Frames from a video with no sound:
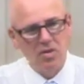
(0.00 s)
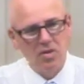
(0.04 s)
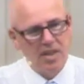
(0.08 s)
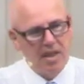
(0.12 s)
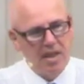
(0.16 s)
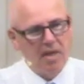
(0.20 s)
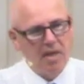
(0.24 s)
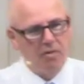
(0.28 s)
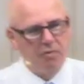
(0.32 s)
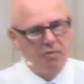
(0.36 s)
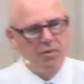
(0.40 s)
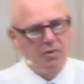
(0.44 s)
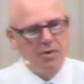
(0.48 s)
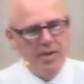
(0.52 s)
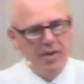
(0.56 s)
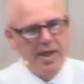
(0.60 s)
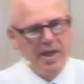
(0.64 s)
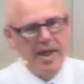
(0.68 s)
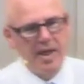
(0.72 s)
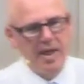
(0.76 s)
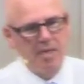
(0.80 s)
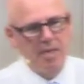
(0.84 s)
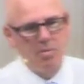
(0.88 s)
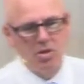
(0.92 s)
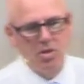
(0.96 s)
little furry
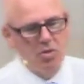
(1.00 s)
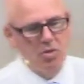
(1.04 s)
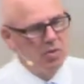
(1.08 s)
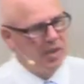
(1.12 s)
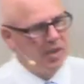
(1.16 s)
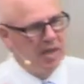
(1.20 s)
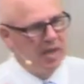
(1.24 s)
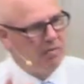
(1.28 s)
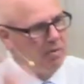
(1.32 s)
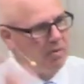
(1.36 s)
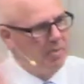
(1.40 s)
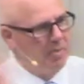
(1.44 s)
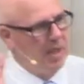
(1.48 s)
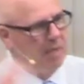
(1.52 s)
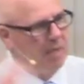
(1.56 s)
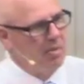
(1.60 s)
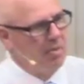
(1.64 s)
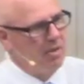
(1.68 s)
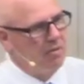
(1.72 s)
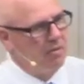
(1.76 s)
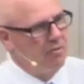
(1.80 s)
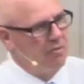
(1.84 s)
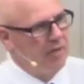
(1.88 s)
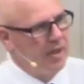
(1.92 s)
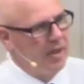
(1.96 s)
animals would never be able to
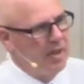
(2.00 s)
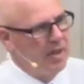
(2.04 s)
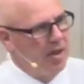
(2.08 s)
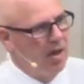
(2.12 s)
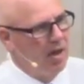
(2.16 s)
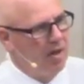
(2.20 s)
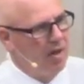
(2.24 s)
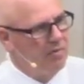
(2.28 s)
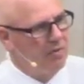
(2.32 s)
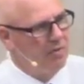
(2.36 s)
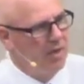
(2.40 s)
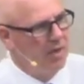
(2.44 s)
fight off